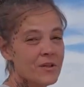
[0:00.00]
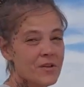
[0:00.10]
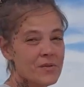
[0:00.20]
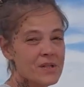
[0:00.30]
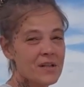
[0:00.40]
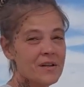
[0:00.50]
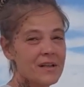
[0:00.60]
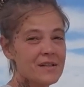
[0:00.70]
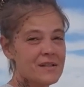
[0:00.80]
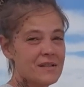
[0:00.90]
of those
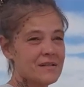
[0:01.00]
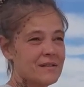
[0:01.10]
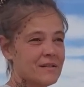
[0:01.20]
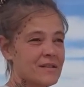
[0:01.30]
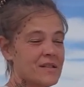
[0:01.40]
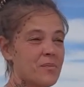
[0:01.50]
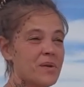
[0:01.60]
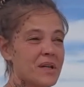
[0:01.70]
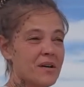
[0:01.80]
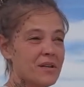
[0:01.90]
areas, because I've
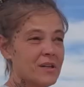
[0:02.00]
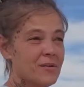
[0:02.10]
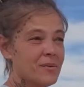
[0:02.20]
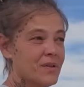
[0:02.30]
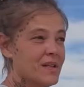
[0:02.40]
been out here when